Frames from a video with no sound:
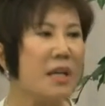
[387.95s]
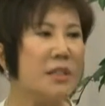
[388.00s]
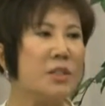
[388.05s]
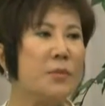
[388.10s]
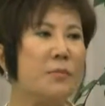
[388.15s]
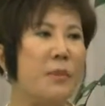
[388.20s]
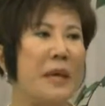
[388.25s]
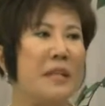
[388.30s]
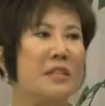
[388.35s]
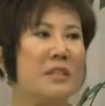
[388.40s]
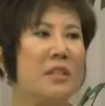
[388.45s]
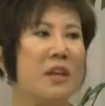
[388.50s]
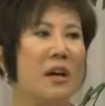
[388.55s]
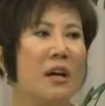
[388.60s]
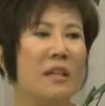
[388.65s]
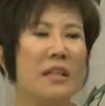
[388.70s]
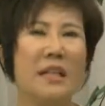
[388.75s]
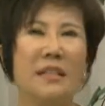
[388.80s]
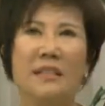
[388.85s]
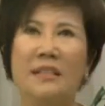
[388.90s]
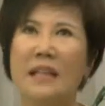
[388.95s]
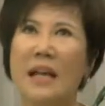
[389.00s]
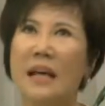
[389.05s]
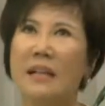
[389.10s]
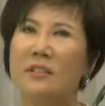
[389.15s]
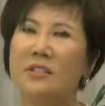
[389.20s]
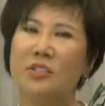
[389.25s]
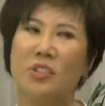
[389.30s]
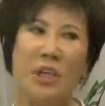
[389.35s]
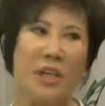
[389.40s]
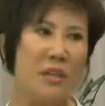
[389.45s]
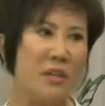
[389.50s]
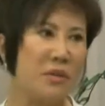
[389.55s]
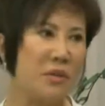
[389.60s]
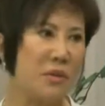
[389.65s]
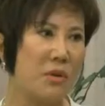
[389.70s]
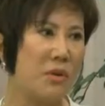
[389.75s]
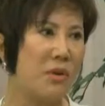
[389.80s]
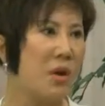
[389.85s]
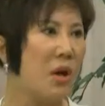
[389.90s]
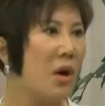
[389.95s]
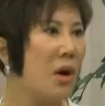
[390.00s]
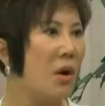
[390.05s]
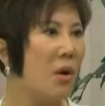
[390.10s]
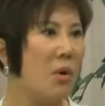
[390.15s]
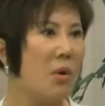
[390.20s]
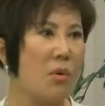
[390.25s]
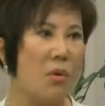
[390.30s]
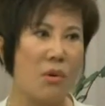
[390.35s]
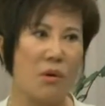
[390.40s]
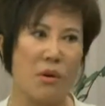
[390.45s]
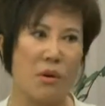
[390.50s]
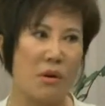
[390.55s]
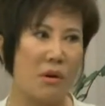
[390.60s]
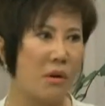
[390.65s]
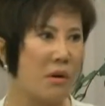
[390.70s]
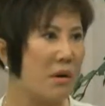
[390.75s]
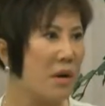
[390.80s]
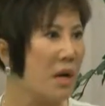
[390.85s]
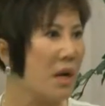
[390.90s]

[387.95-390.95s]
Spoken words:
It's based on, it's not a gender or